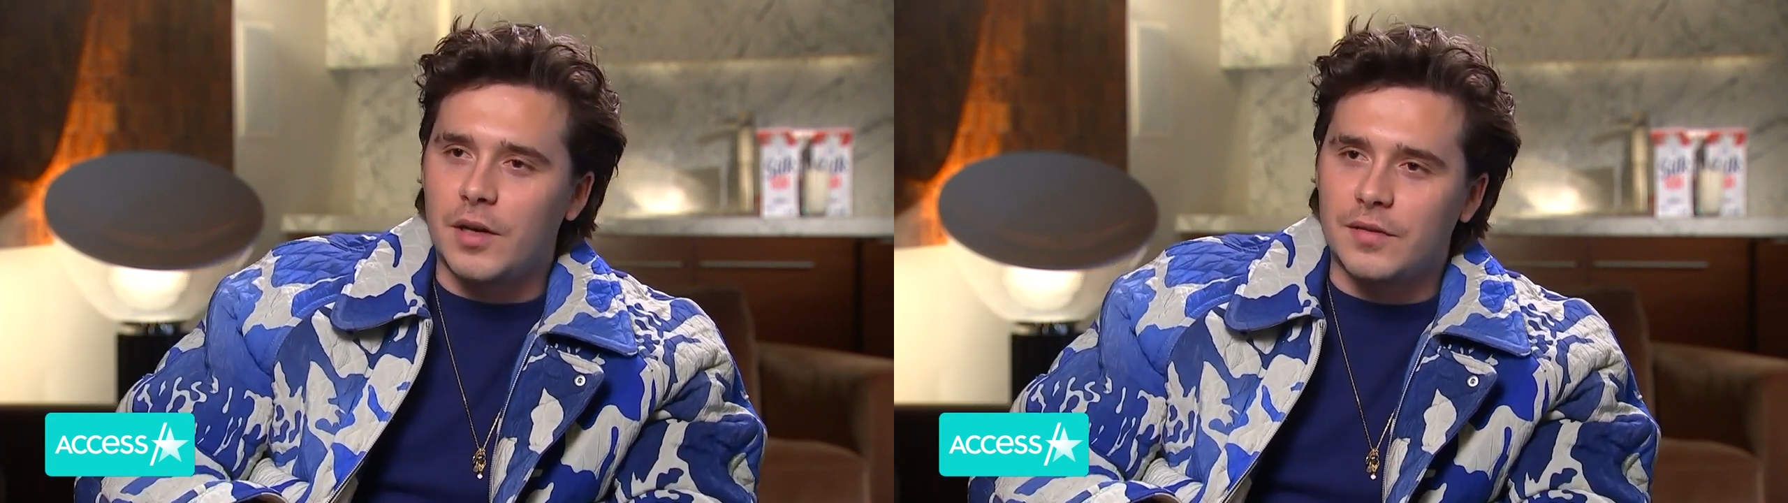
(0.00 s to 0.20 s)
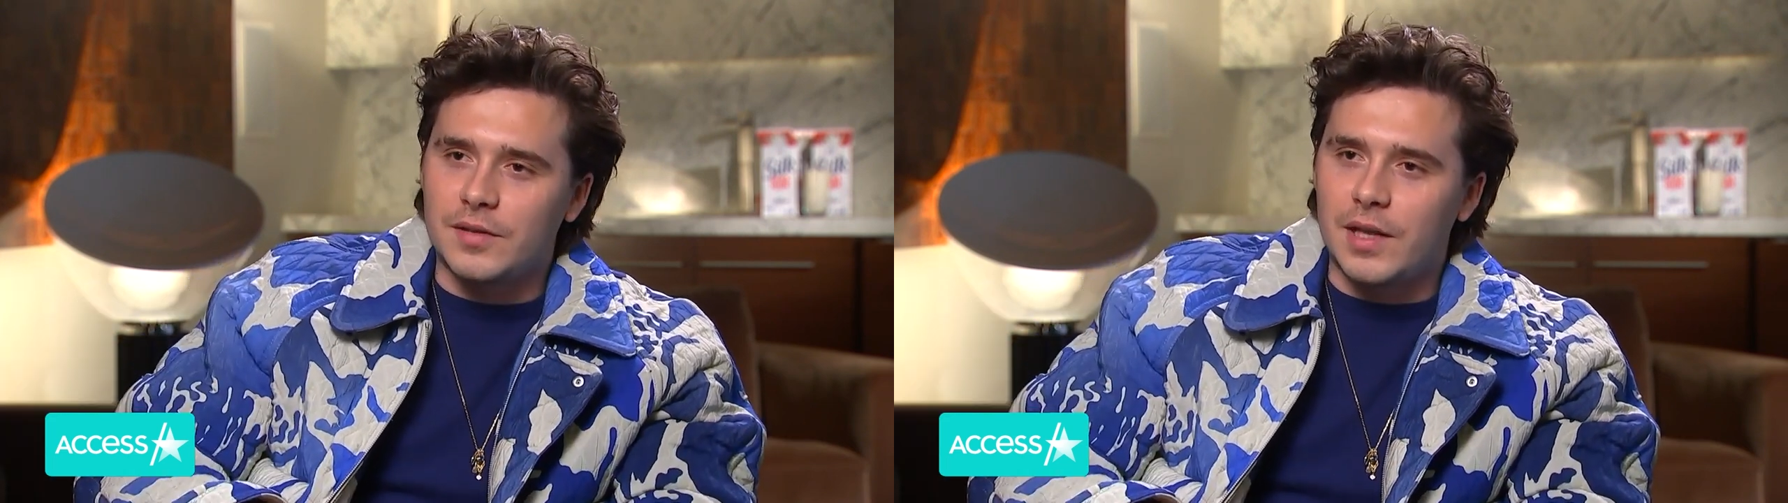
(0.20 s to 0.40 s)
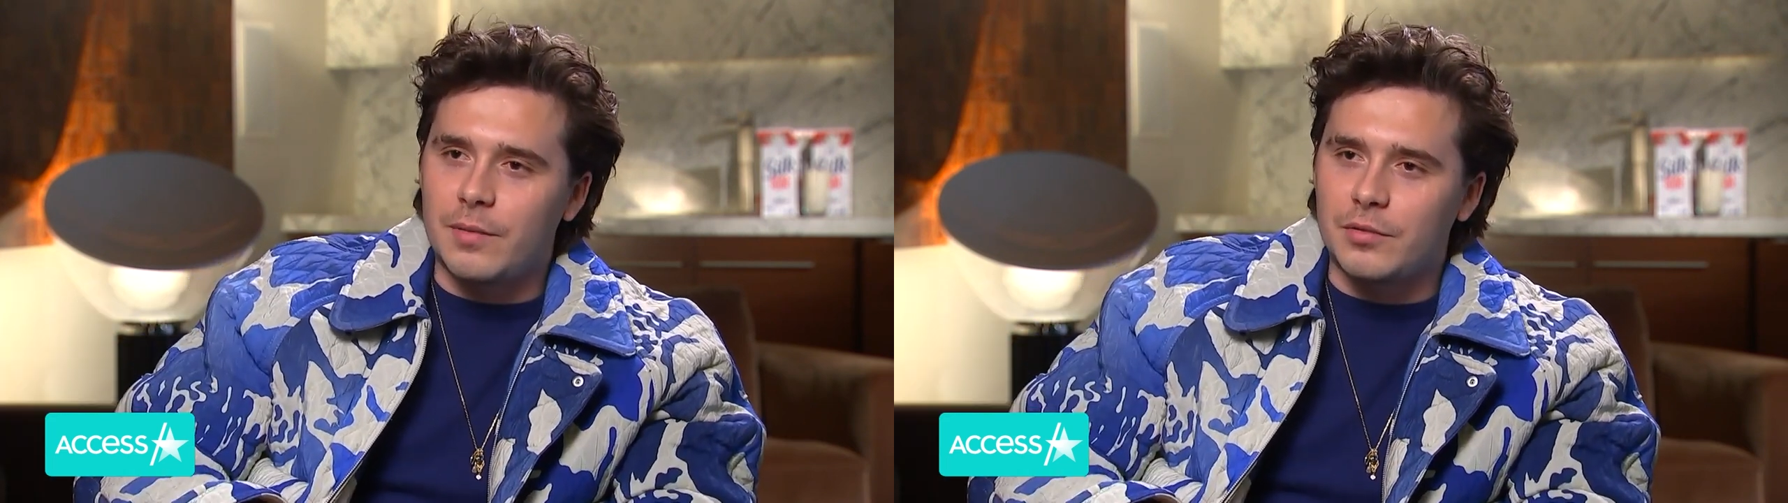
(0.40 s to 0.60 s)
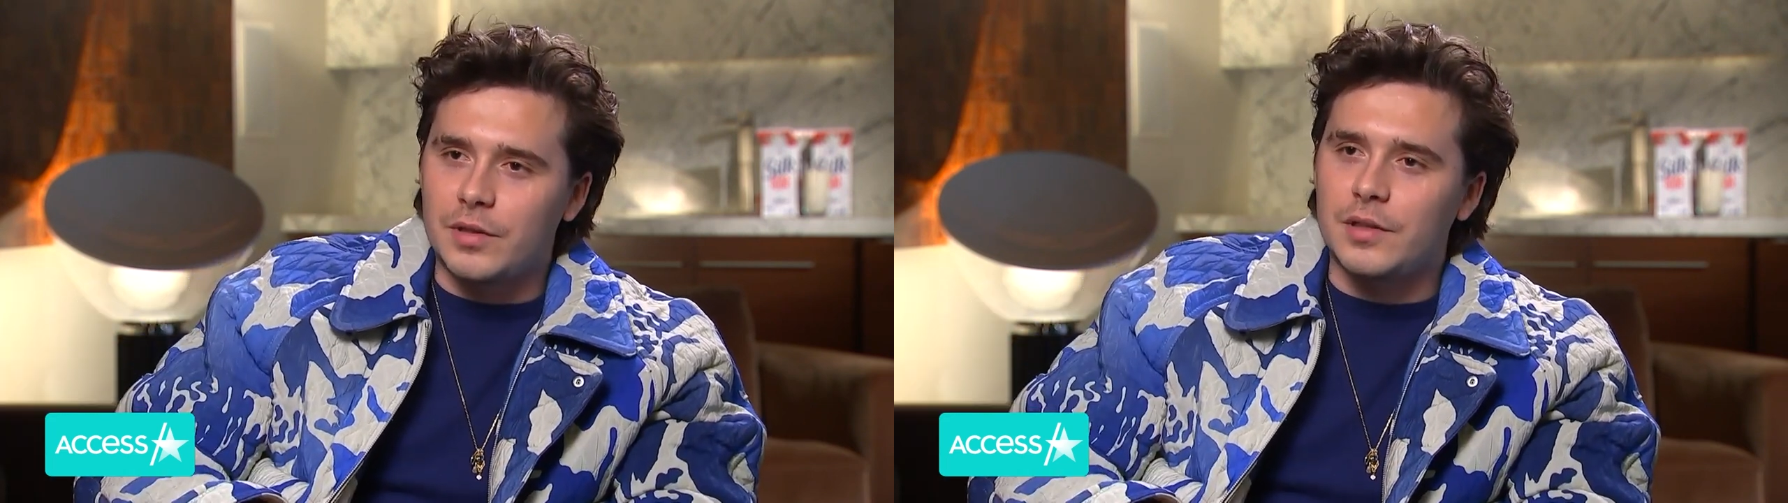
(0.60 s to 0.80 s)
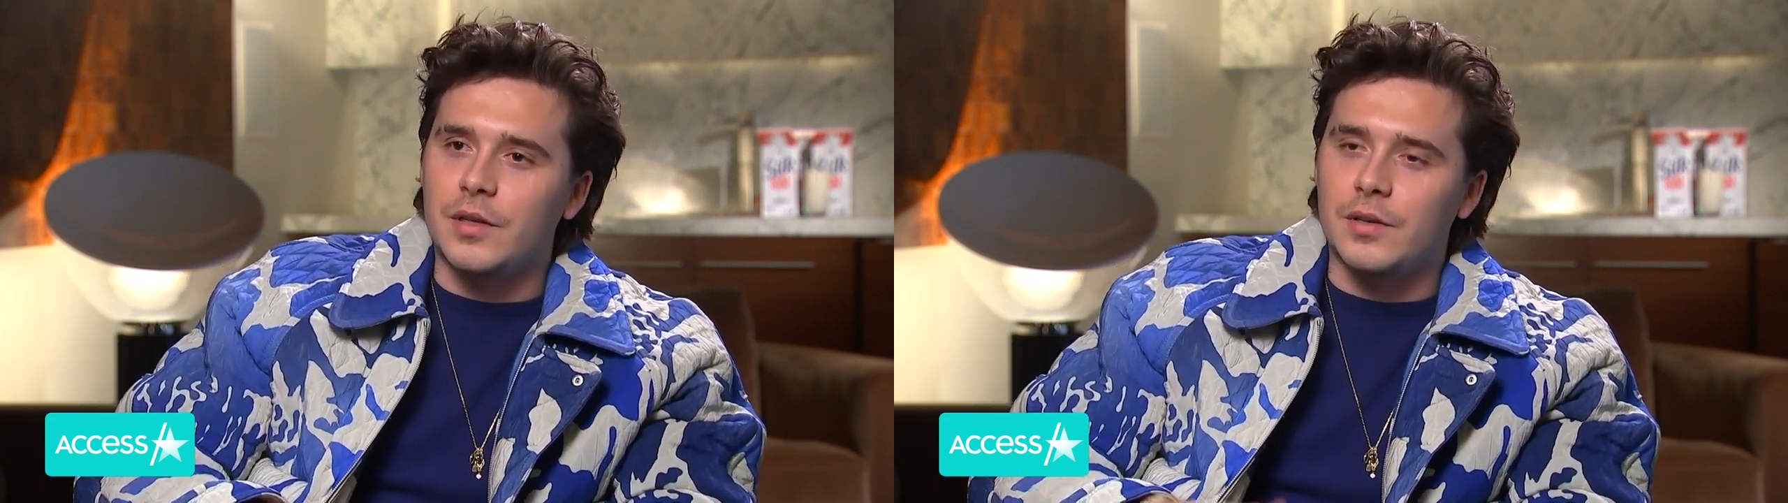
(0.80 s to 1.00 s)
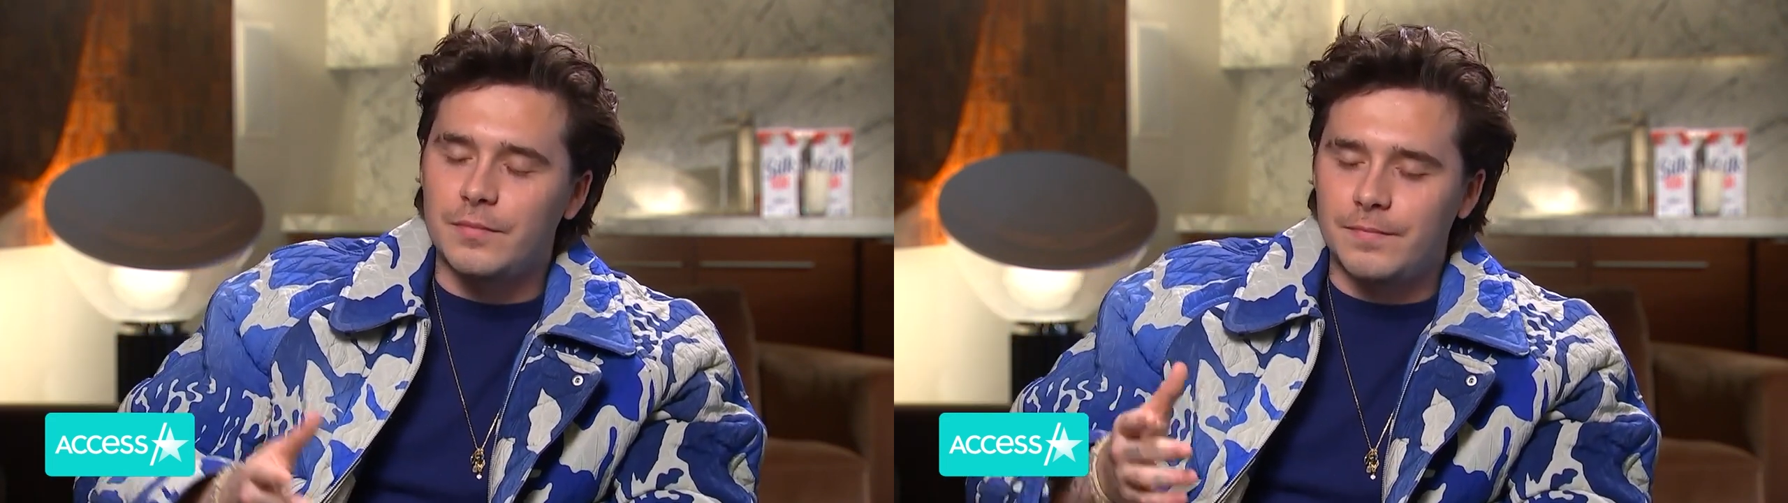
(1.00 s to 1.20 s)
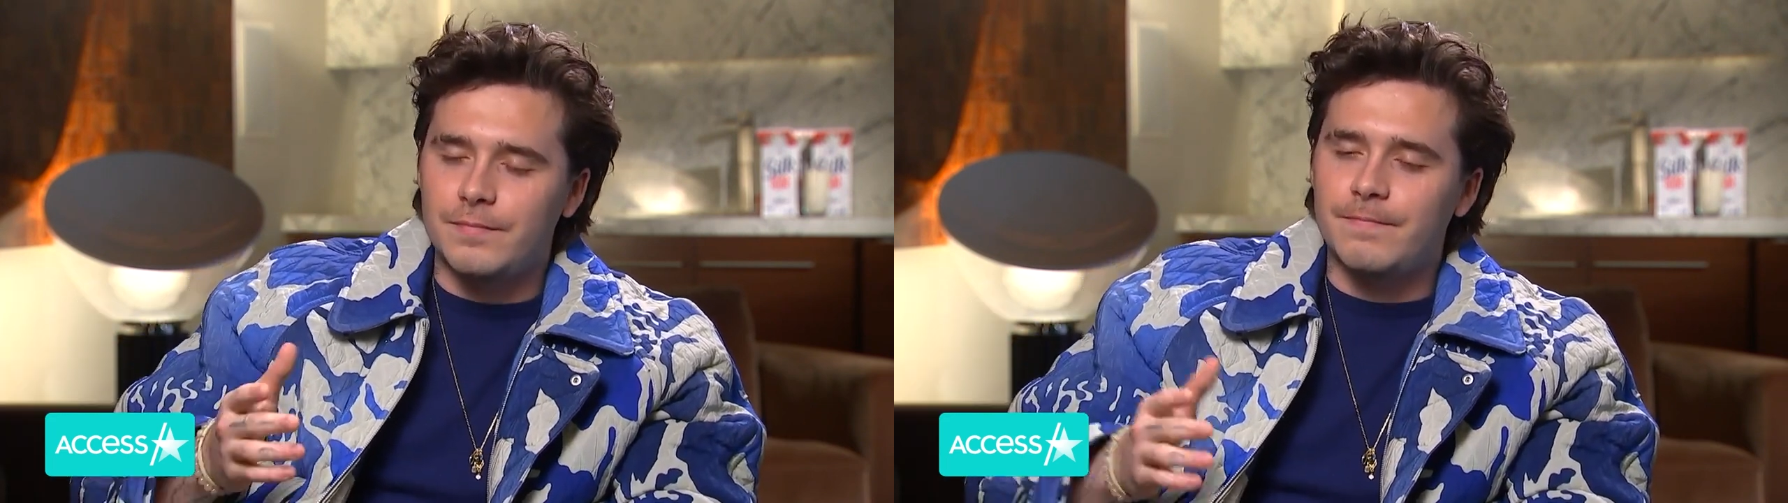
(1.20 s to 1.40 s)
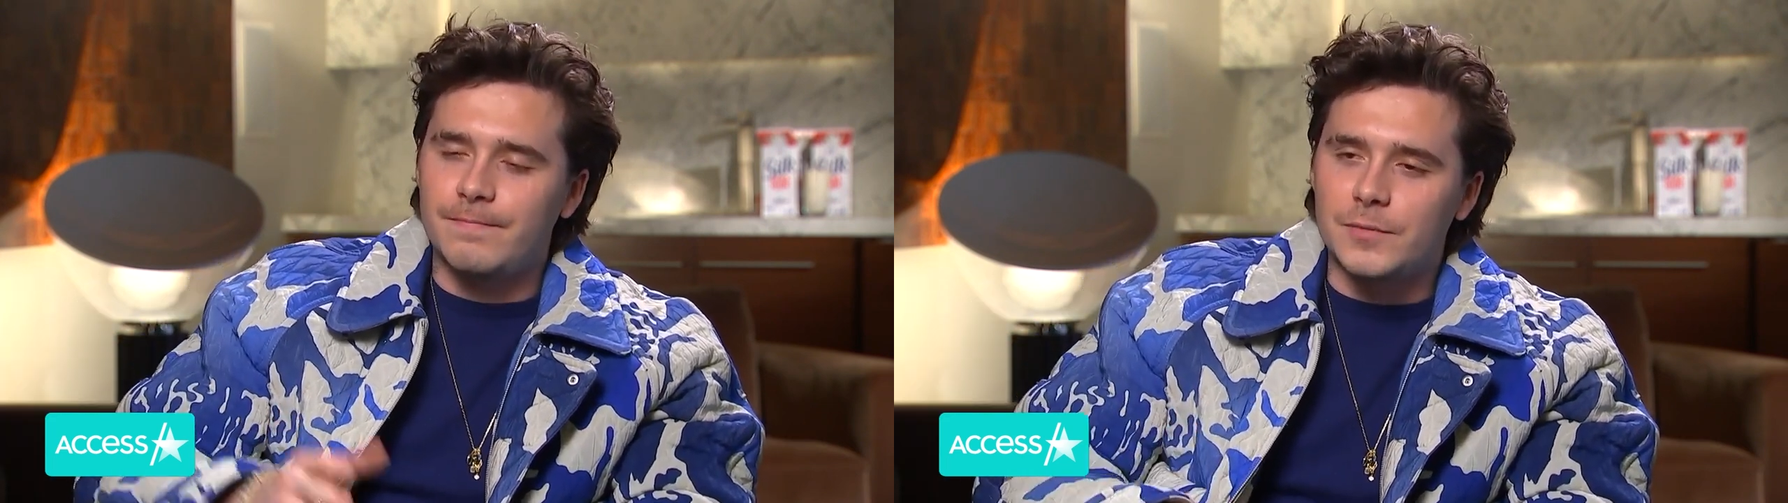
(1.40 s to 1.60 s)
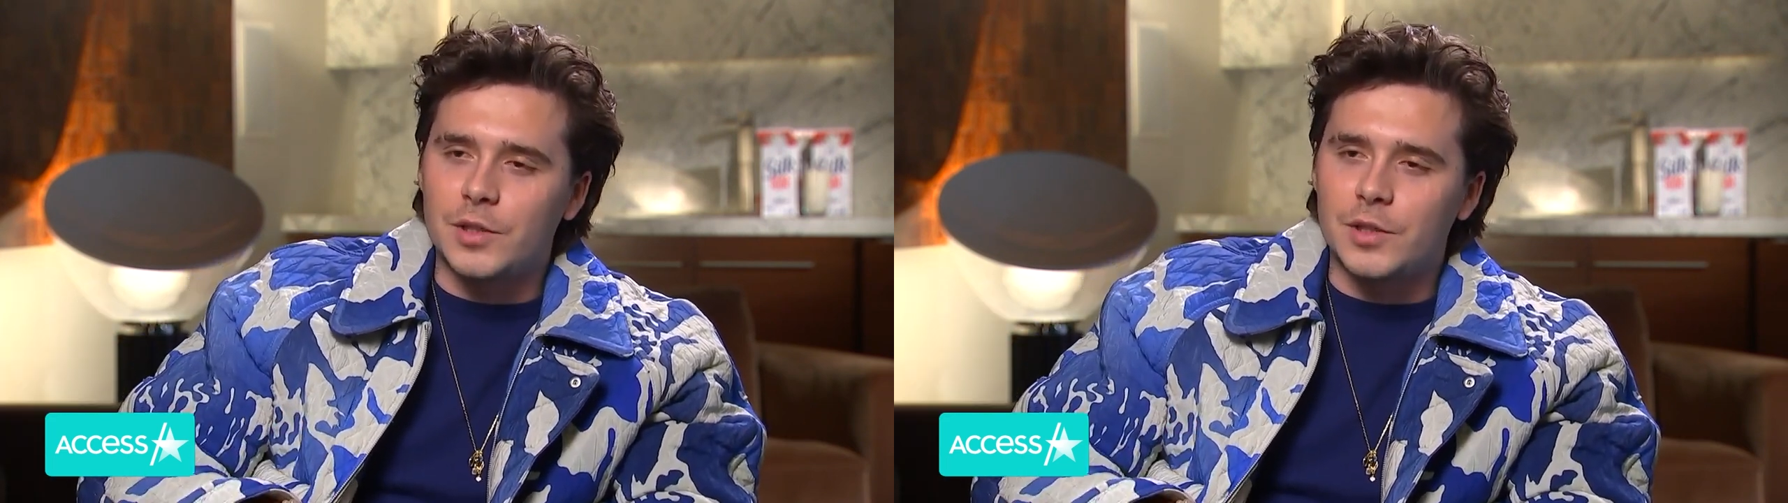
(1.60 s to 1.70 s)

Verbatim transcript: after that point, you know. Yeah.